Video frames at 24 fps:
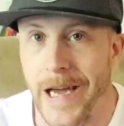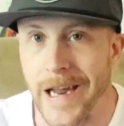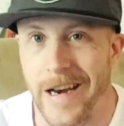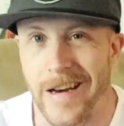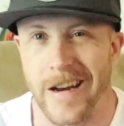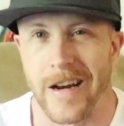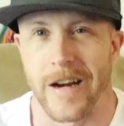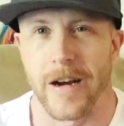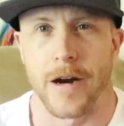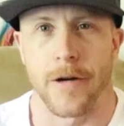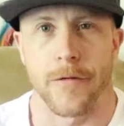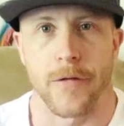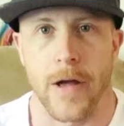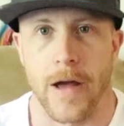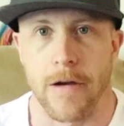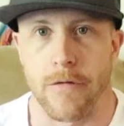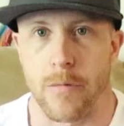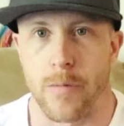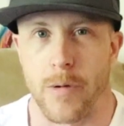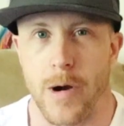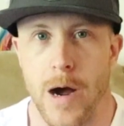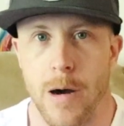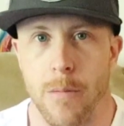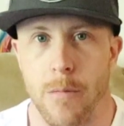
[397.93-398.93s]
getting in there if you have
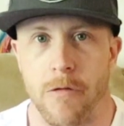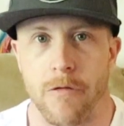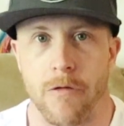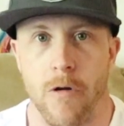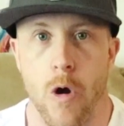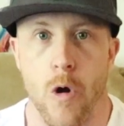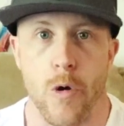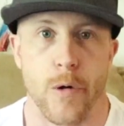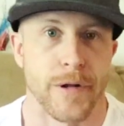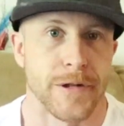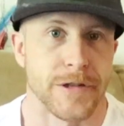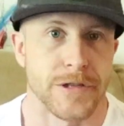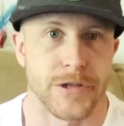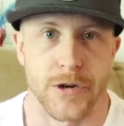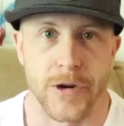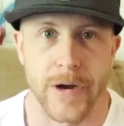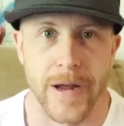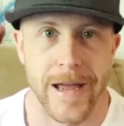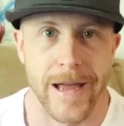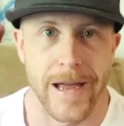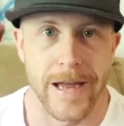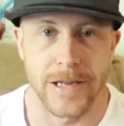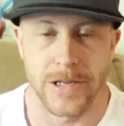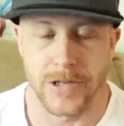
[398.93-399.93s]
a problem with rodents or
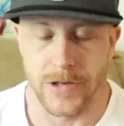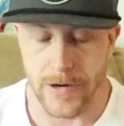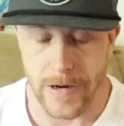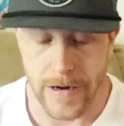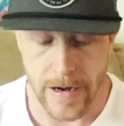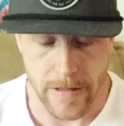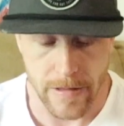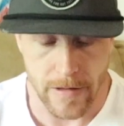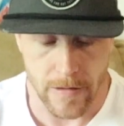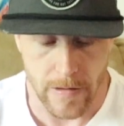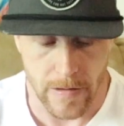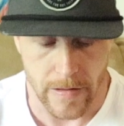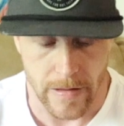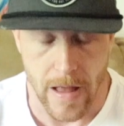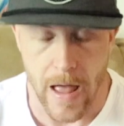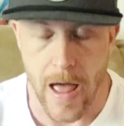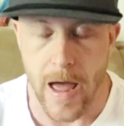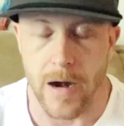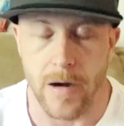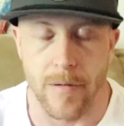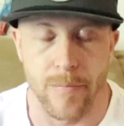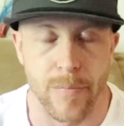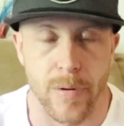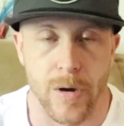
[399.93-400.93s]
ants or anything like
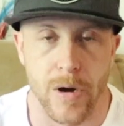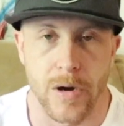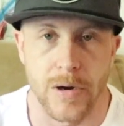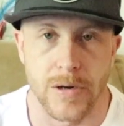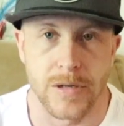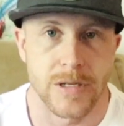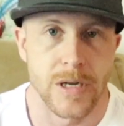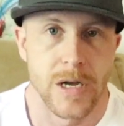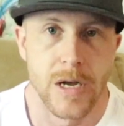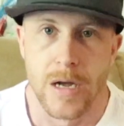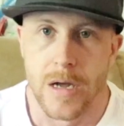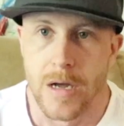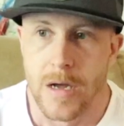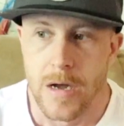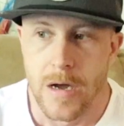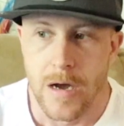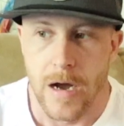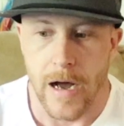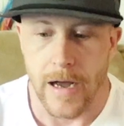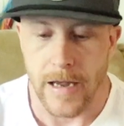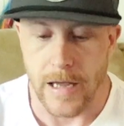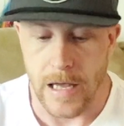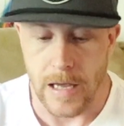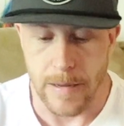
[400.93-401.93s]
that, or bugs.
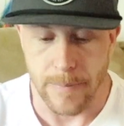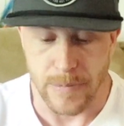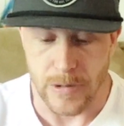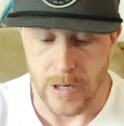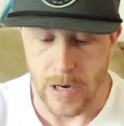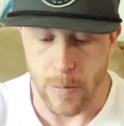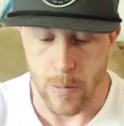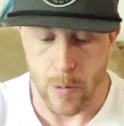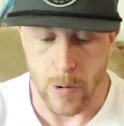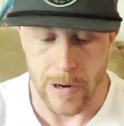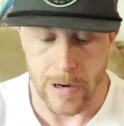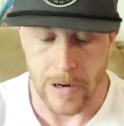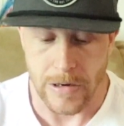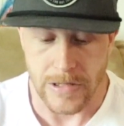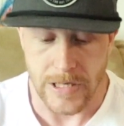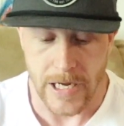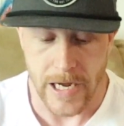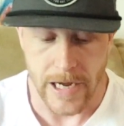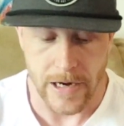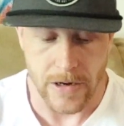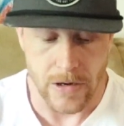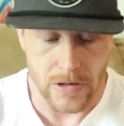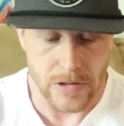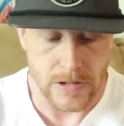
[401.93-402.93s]
I keep Tupperware
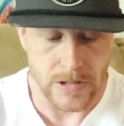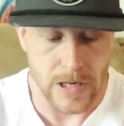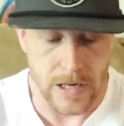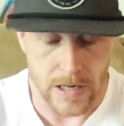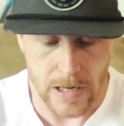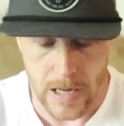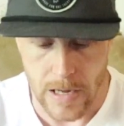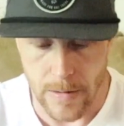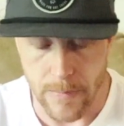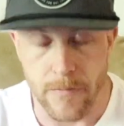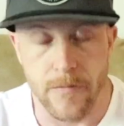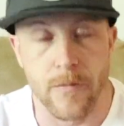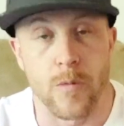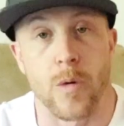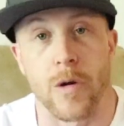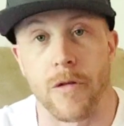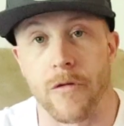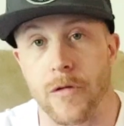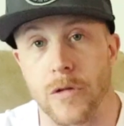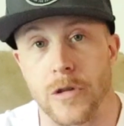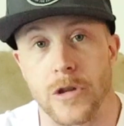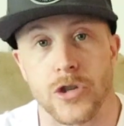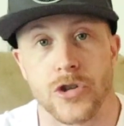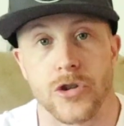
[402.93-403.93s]
containers. I keep one
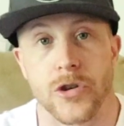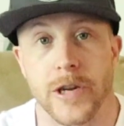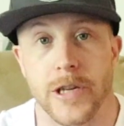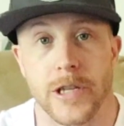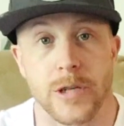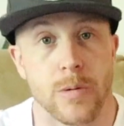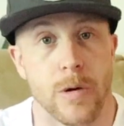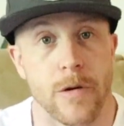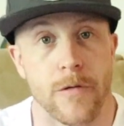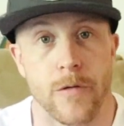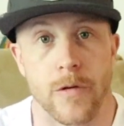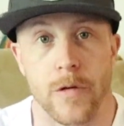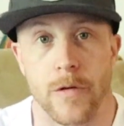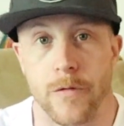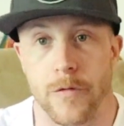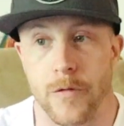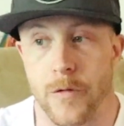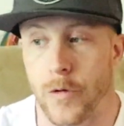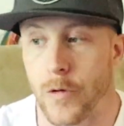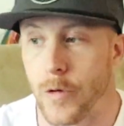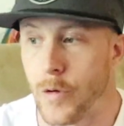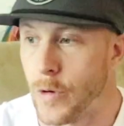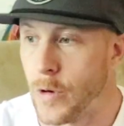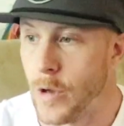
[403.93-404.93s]
for the treats, one for the
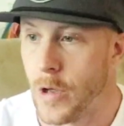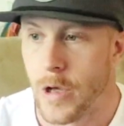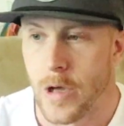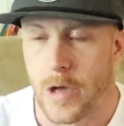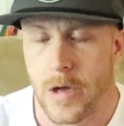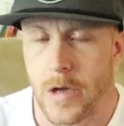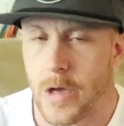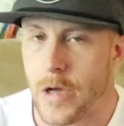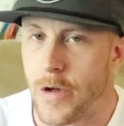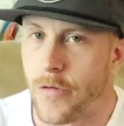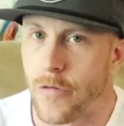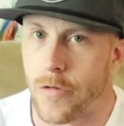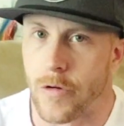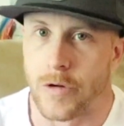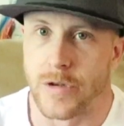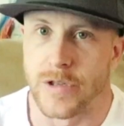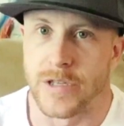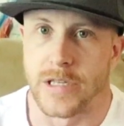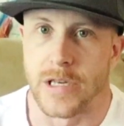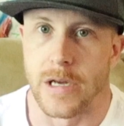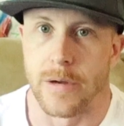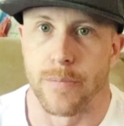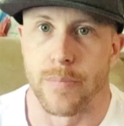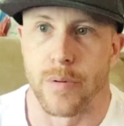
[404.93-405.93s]
food. Real
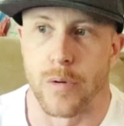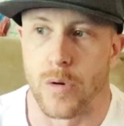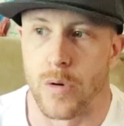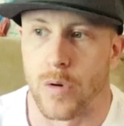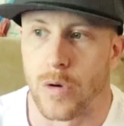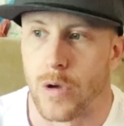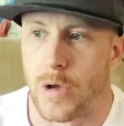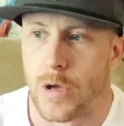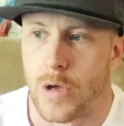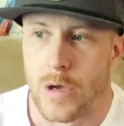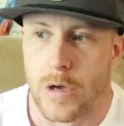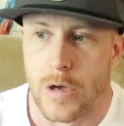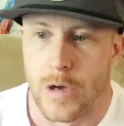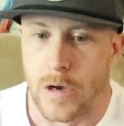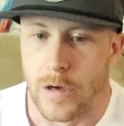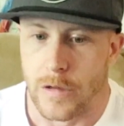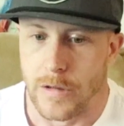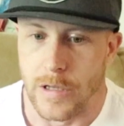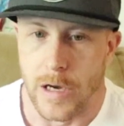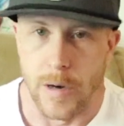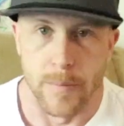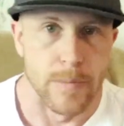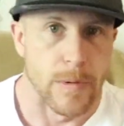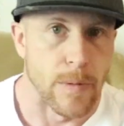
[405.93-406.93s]
simple.
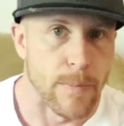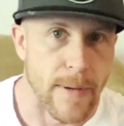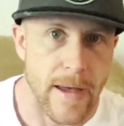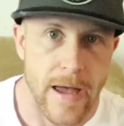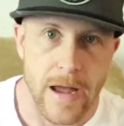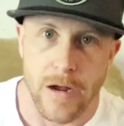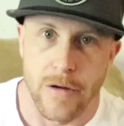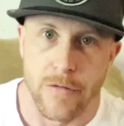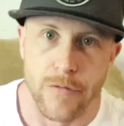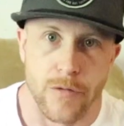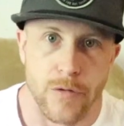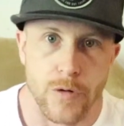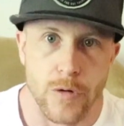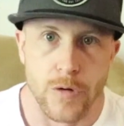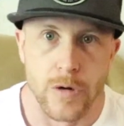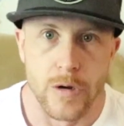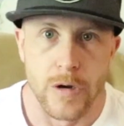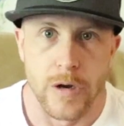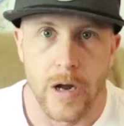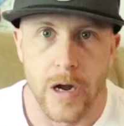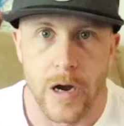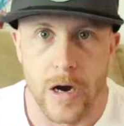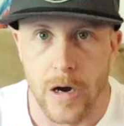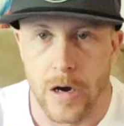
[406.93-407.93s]
I dump the bag of food
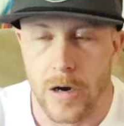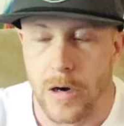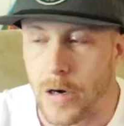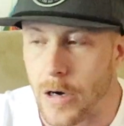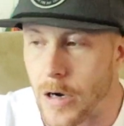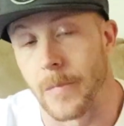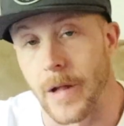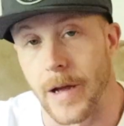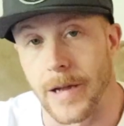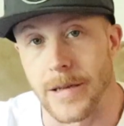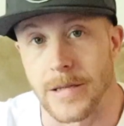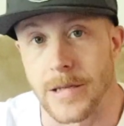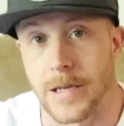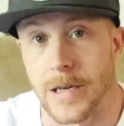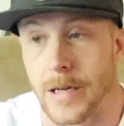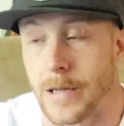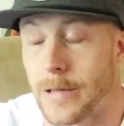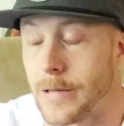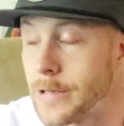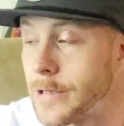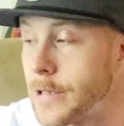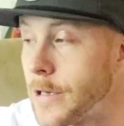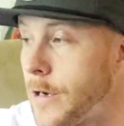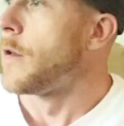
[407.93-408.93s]
in there, and that's
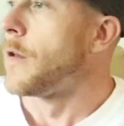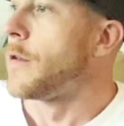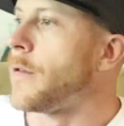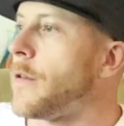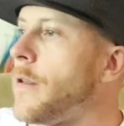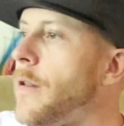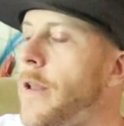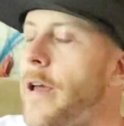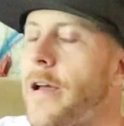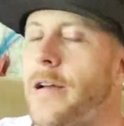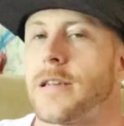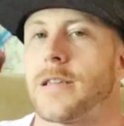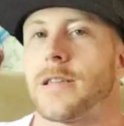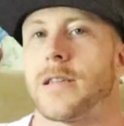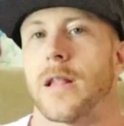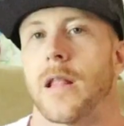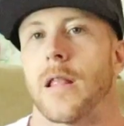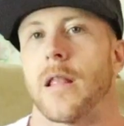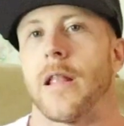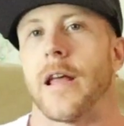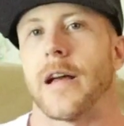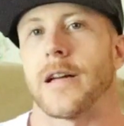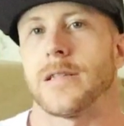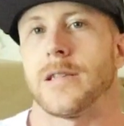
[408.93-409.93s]
it. So the next
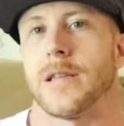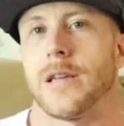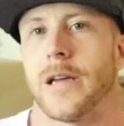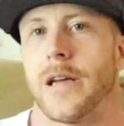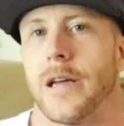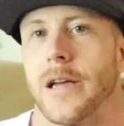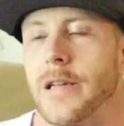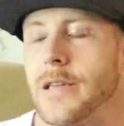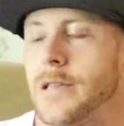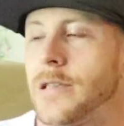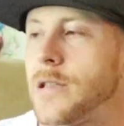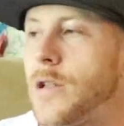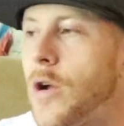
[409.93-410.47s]
thing is,